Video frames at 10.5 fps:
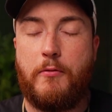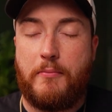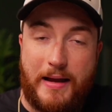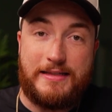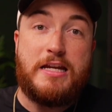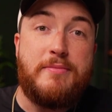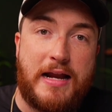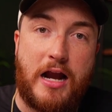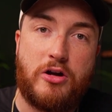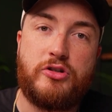my team
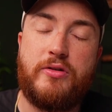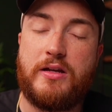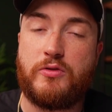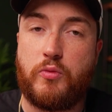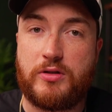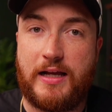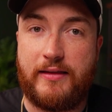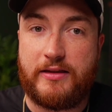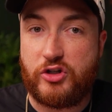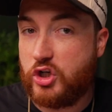and I are doing is we're
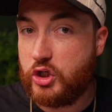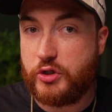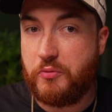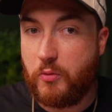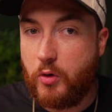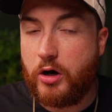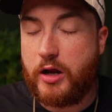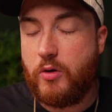telling the churches we're working